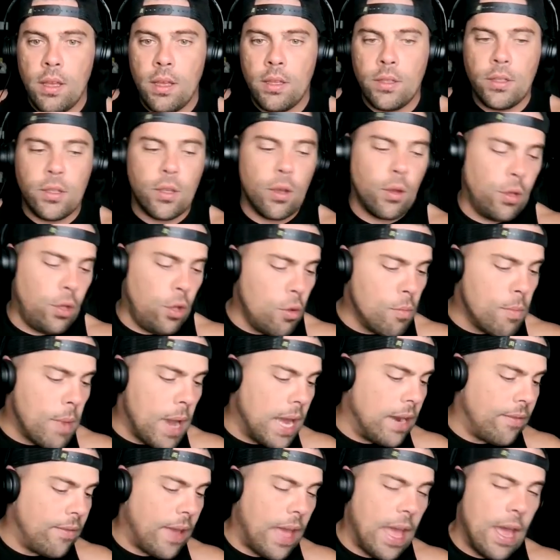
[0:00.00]
So you
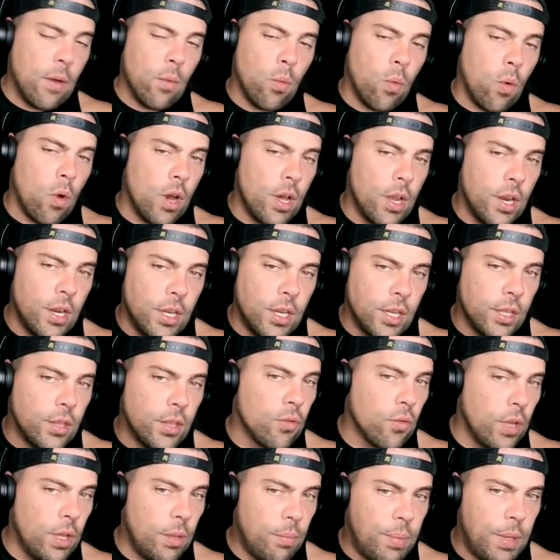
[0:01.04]
might have had 1 to
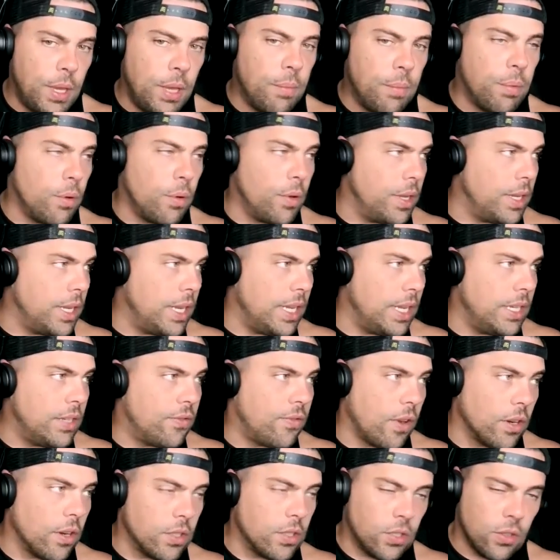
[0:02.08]
3 people in these
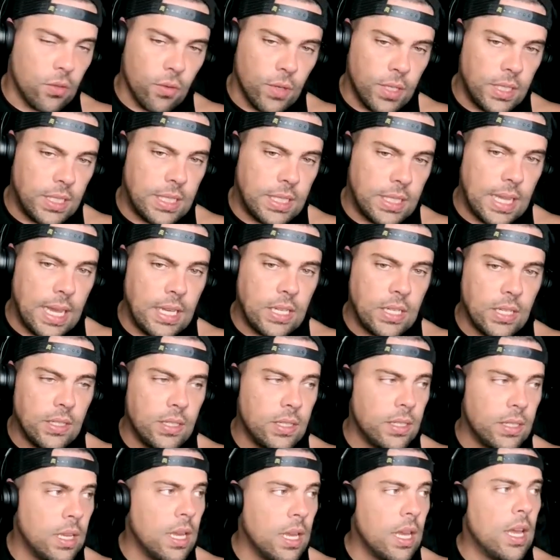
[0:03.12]
first 3
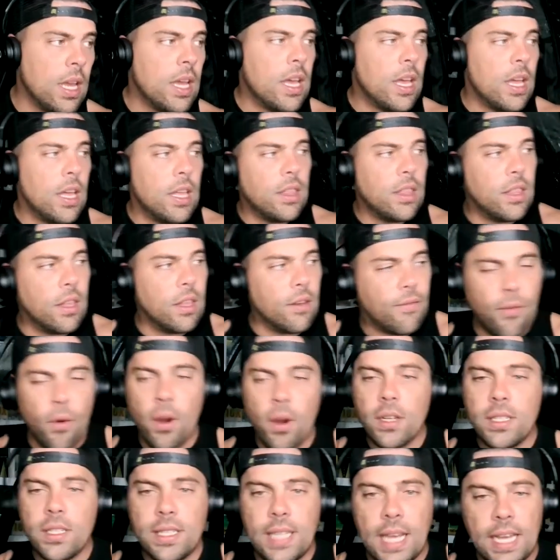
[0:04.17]
stages. The
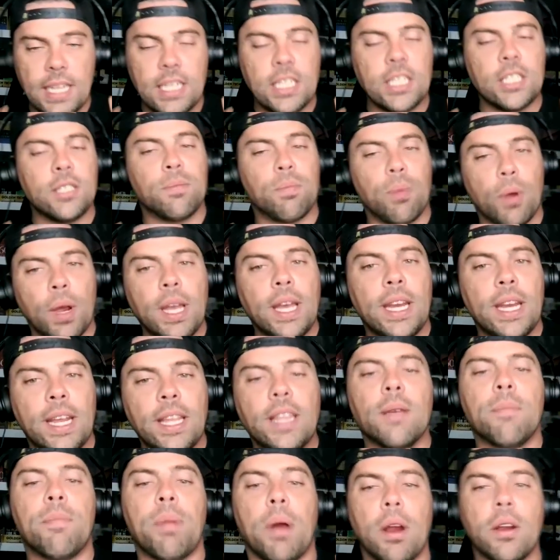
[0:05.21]
4th stage is bringing
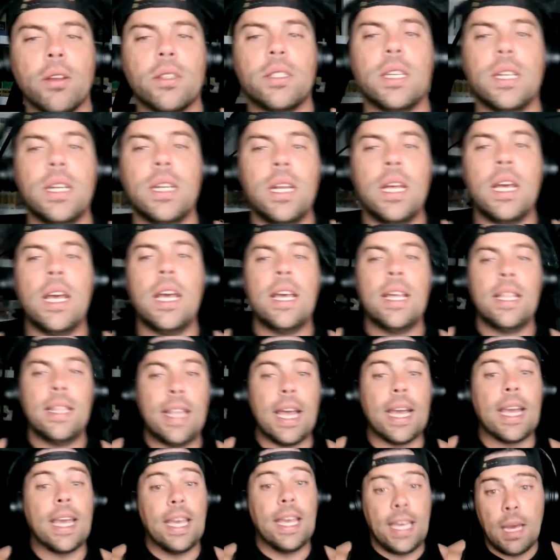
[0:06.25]
in the person
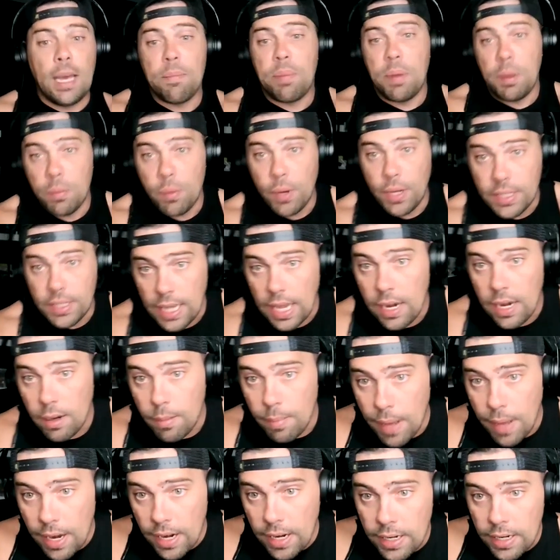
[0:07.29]
that can get people excited
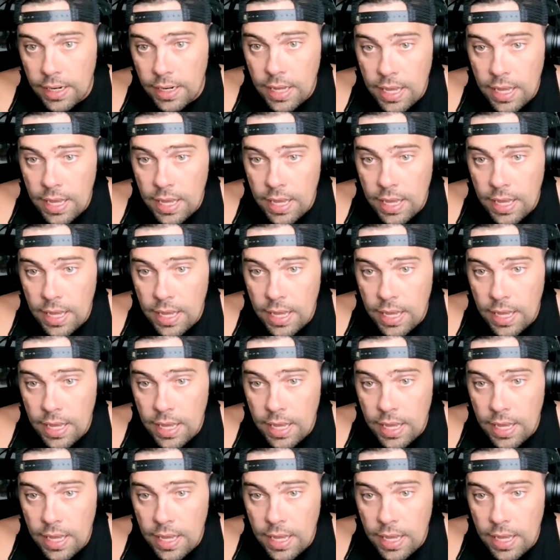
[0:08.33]
about it.